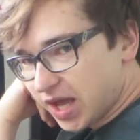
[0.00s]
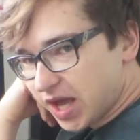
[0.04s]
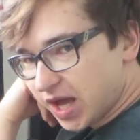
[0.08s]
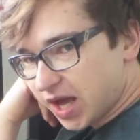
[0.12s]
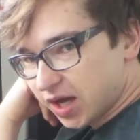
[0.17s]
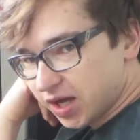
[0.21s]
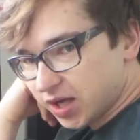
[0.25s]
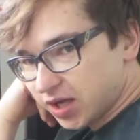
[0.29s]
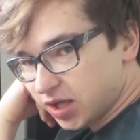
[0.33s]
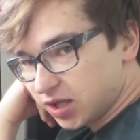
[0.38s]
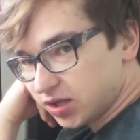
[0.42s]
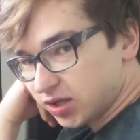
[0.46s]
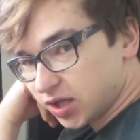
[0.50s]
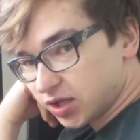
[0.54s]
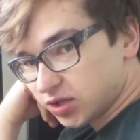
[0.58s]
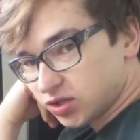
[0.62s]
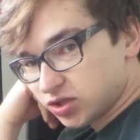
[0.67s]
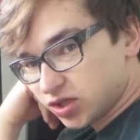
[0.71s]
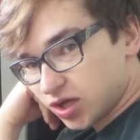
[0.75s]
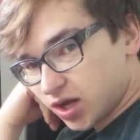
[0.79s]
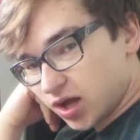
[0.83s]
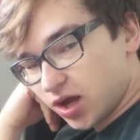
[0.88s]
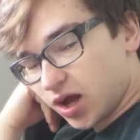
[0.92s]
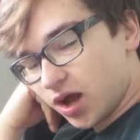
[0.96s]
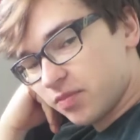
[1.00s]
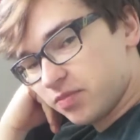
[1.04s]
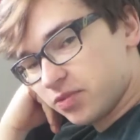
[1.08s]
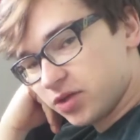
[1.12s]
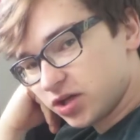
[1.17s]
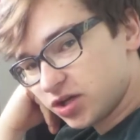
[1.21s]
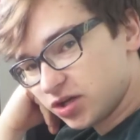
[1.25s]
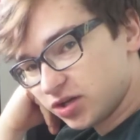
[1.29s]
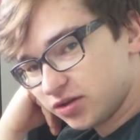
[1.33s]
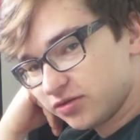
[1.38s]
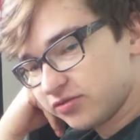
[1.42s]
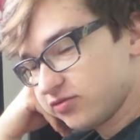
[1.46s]
Yeah, that's what I'm
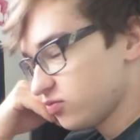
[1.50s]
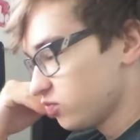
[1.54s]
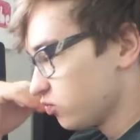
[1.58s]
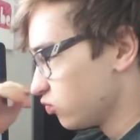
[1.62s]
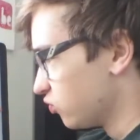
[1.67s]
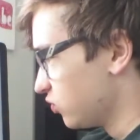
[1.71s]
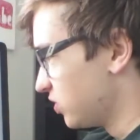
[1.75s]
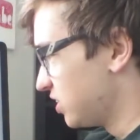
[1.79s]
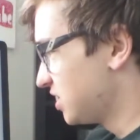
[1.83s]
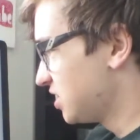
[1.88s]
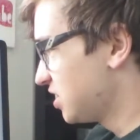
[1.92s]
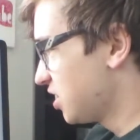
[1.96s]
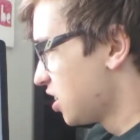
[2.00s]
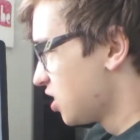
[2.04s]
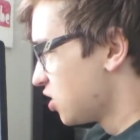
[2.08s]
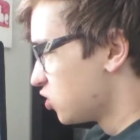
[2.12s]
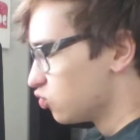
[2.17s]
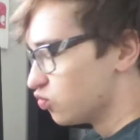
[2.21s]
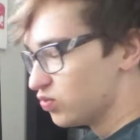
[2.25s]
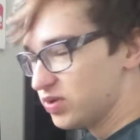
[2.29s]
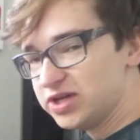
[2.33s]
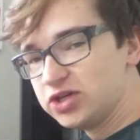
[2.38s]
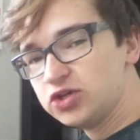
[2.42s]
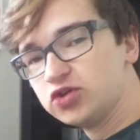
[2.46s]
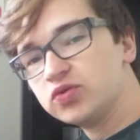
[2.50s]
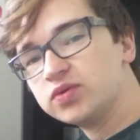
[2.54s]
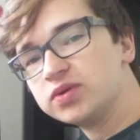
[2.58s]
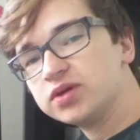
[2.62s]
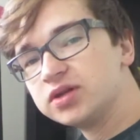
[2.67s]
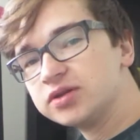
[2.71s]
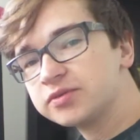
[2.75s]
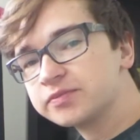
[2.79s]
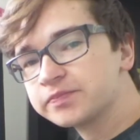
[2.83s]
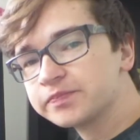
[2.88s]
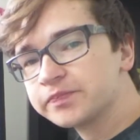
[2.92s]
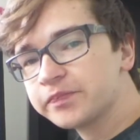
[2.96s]
thinking of
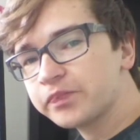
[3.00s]
redoing